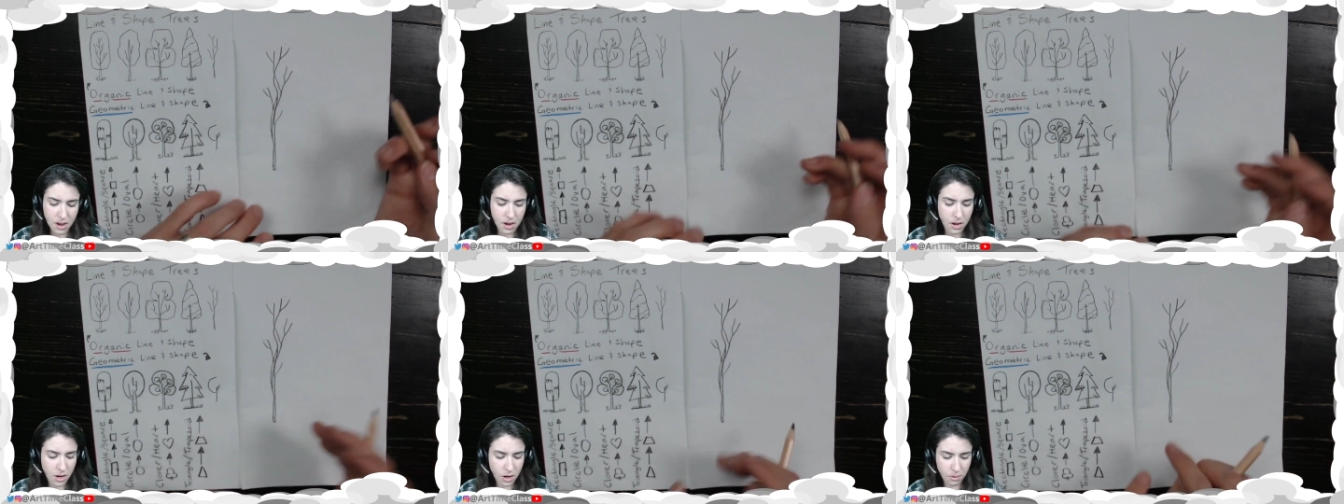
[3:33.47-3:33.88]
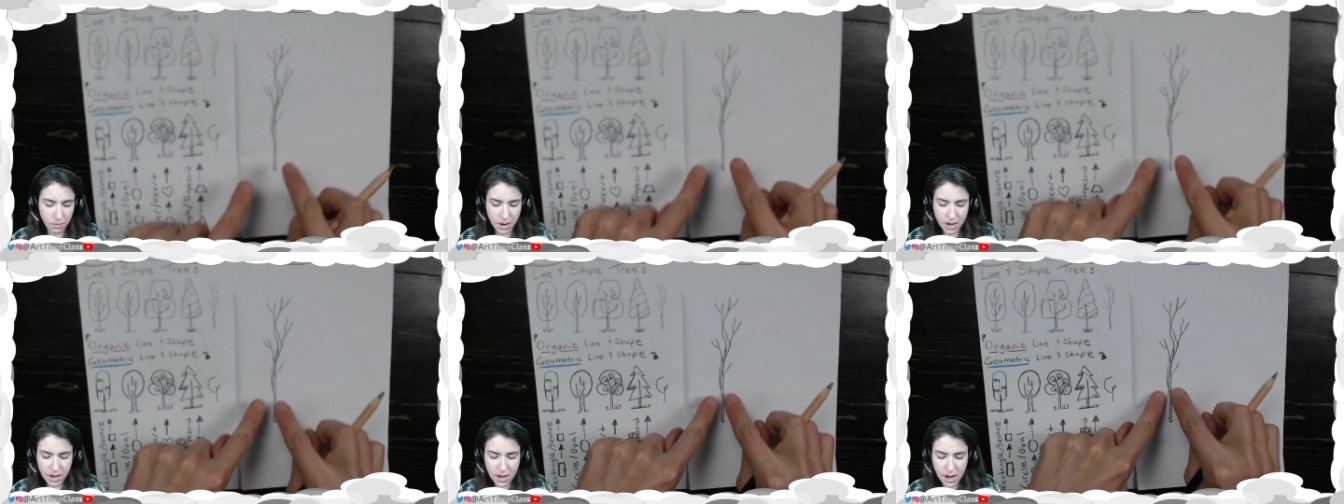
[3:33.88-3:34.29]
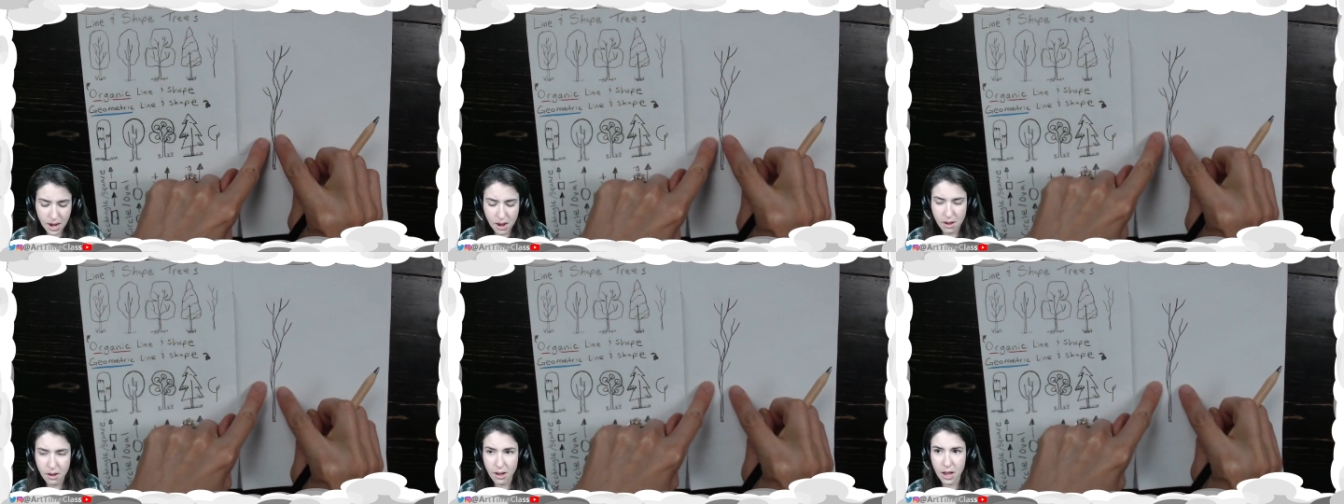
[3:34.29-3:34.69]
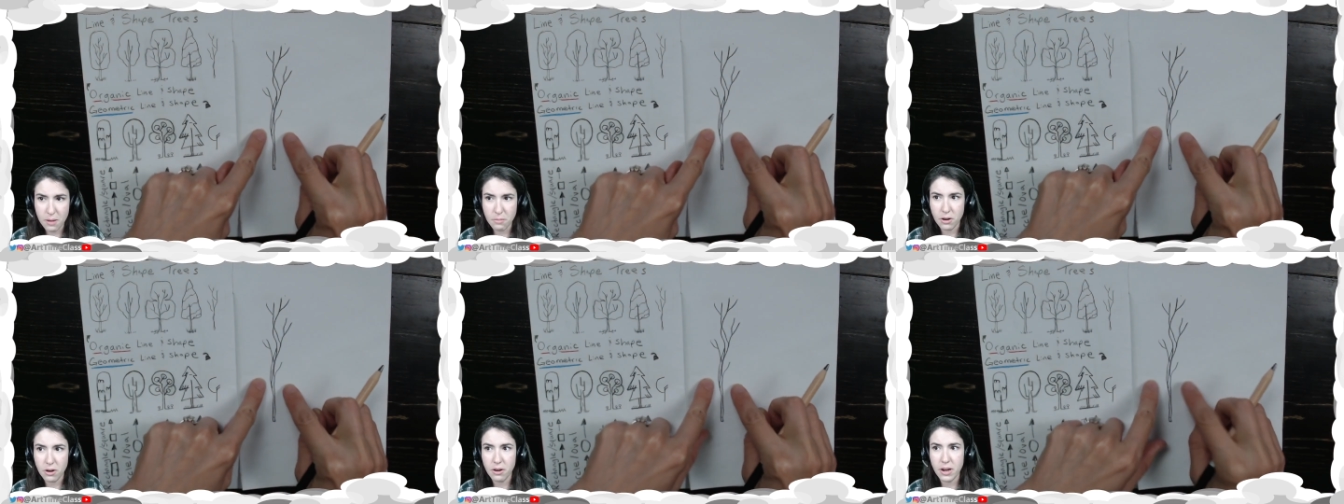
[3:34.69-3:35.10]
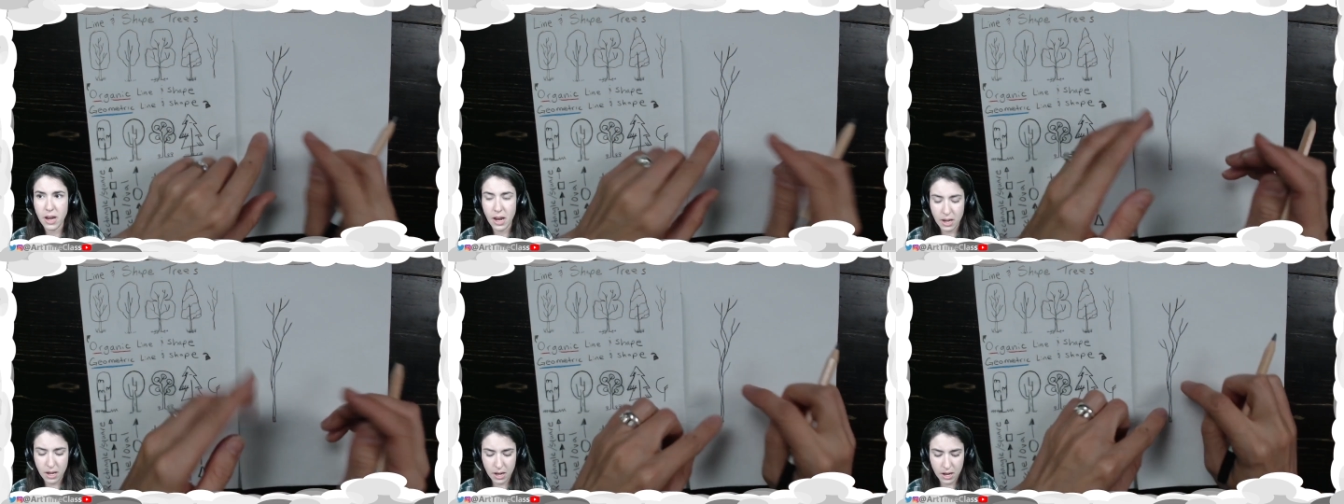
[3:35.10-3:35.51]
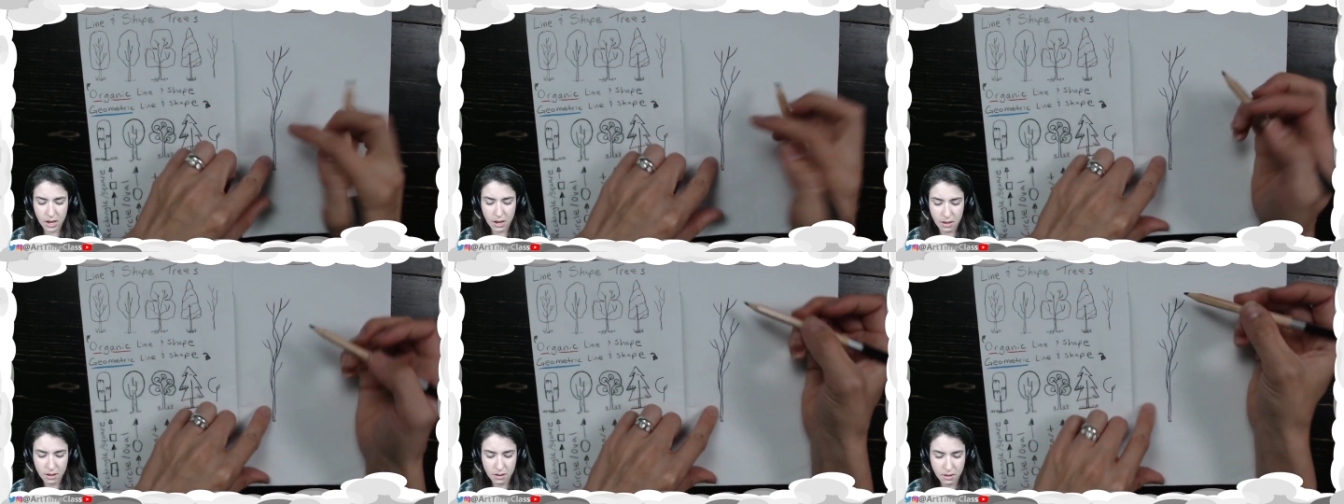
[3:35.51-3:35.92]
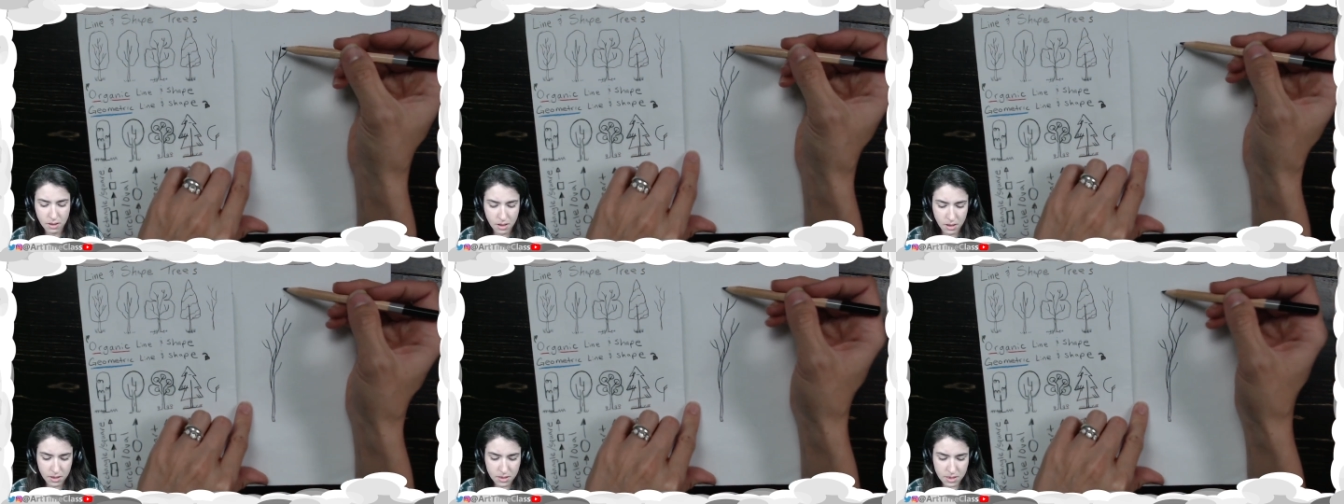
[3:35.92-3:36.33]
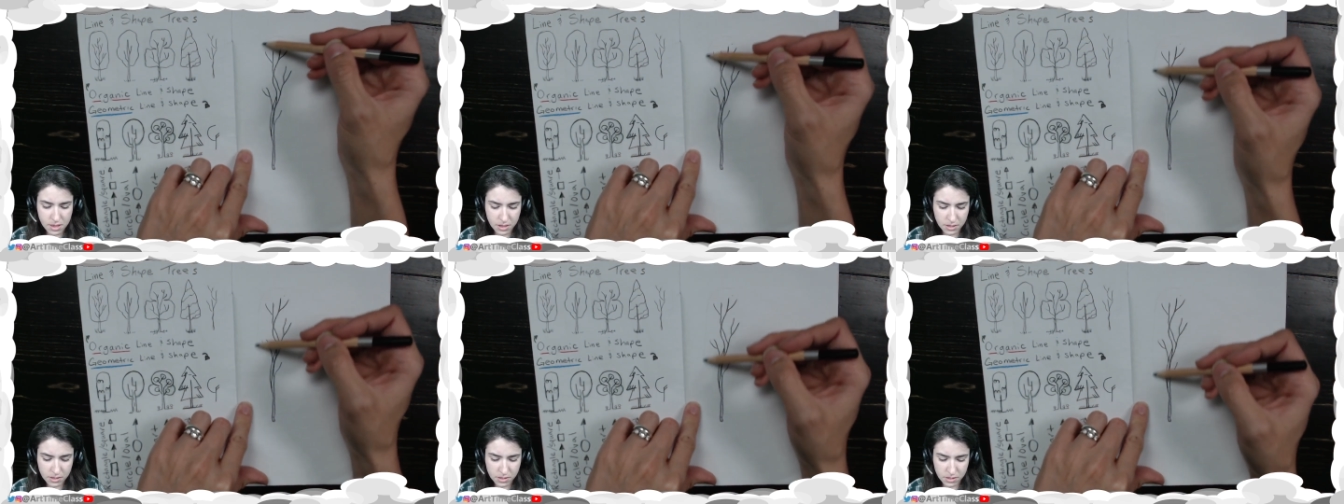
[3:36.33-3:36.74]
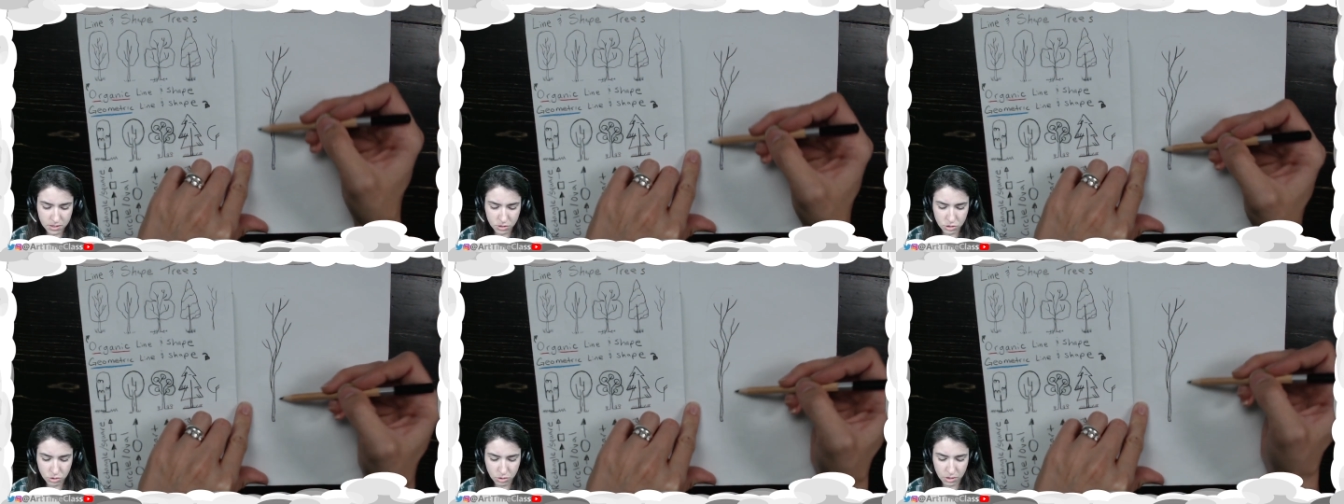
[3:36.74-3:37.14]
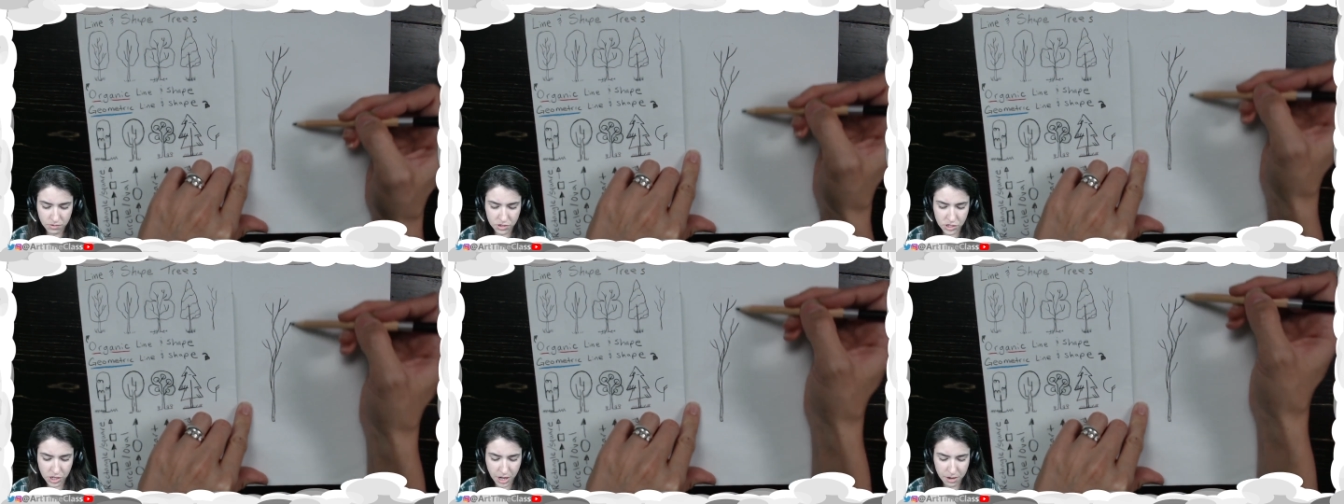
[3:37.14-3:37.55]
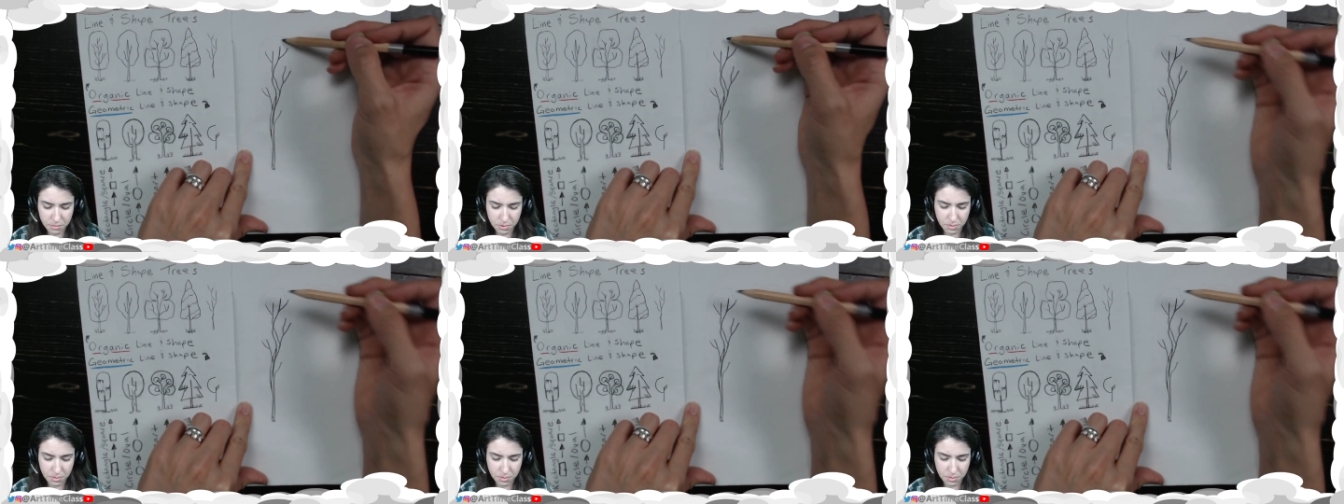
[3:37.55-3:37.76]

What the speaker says: Now, right now, I'm creating this sort of shape.